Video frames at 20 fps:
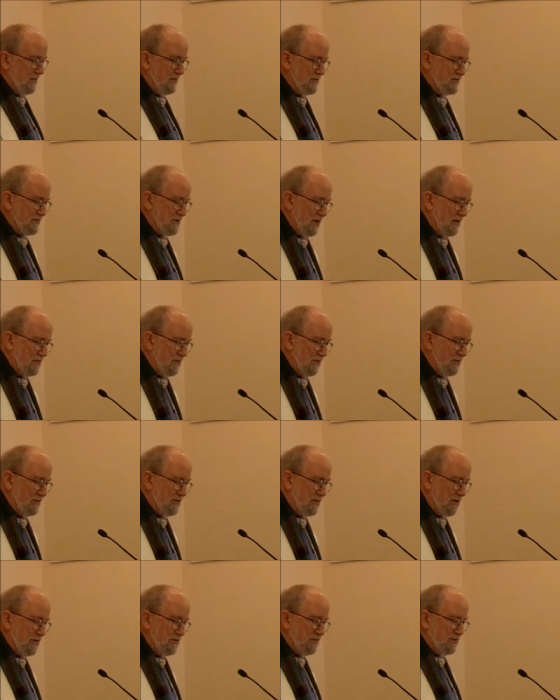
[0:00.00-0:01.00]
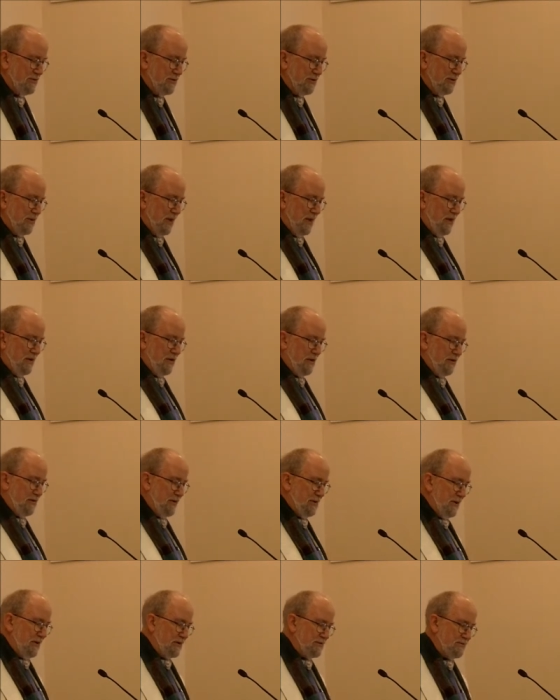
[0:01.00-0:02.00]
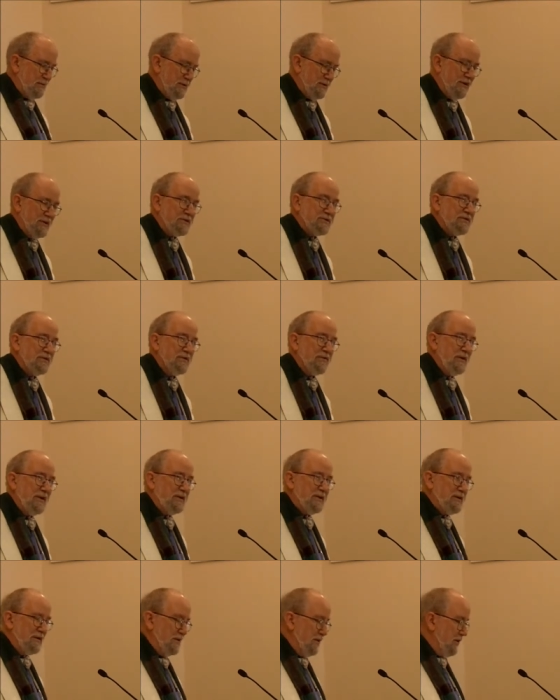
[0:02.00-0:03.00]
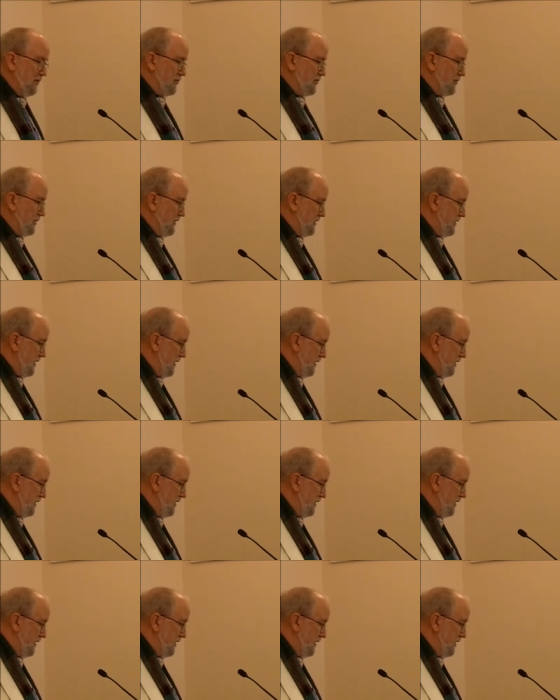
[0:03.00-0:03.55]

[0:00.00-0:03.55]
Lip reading: of Discovery throws new light on their expedition of 1803 to